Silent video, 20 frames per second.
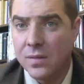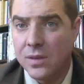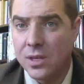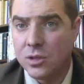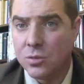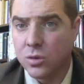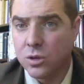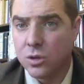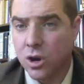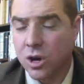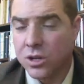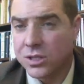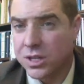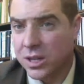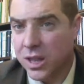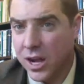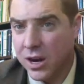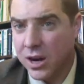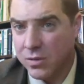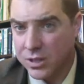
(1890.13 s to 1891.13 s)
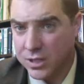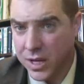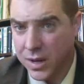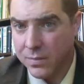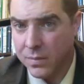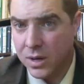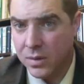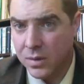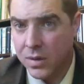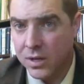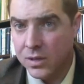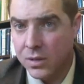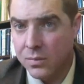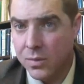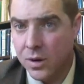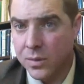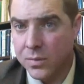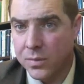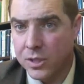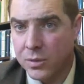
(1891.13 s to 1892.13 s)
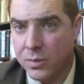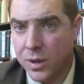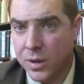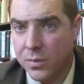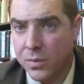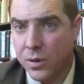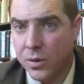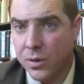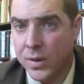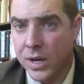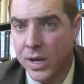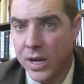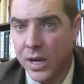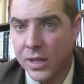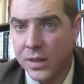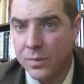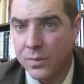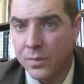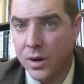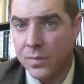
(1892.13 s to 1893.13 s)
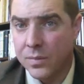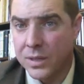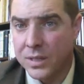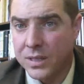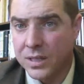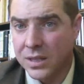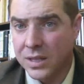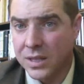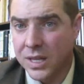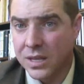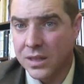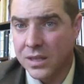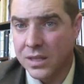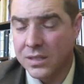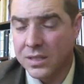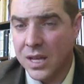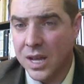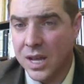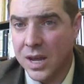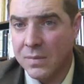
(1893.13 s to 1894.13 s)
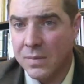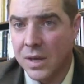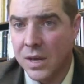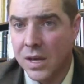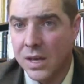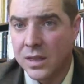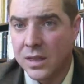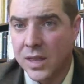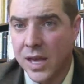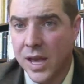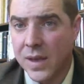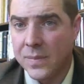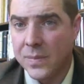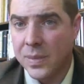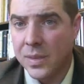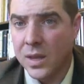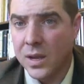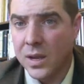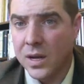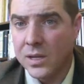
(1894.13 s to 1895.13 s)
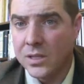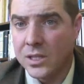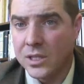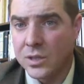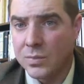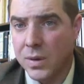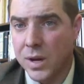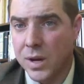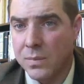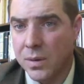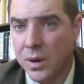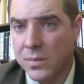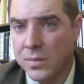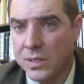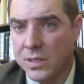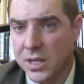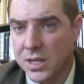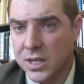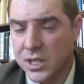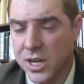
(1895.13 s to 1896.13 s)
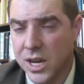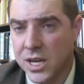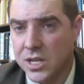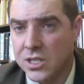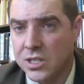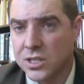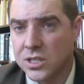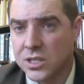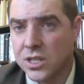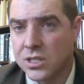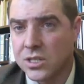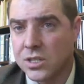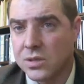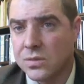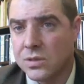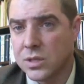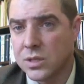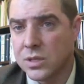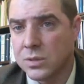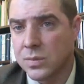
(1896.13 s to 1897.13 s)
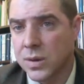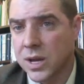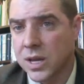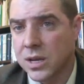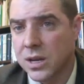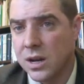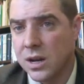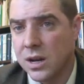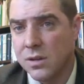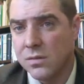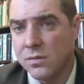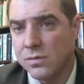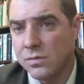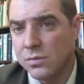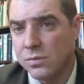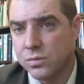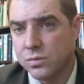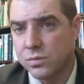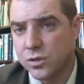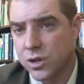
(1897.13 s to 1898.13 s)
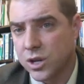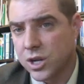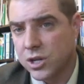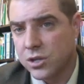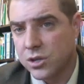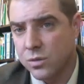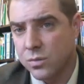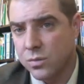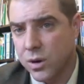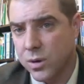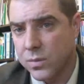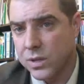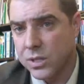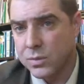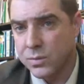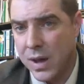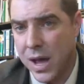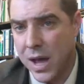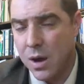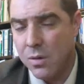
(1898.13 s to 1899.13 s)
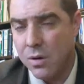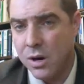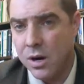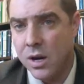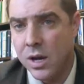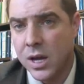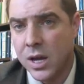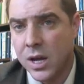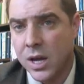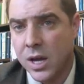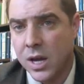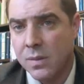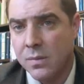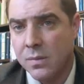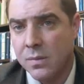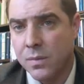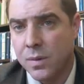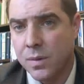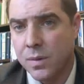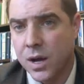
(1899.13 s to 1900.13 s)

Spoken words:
this would cause a lot of resentment among the Burmese people and the Burmese elite at the time, that despite Burmese education systems, despite traditional Burmese power and